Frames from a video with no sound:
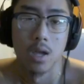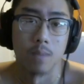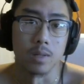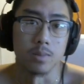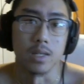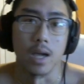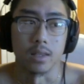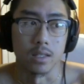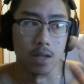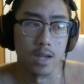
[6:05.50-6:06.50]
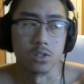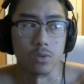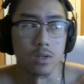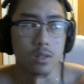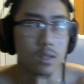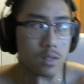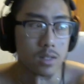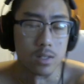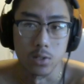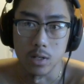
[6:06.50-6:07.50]
Maybe at the end screen there
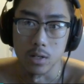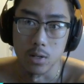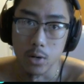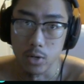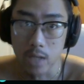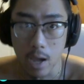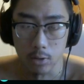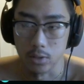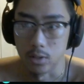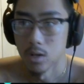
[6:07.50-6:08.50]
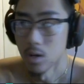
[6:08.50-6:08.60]
is, your character,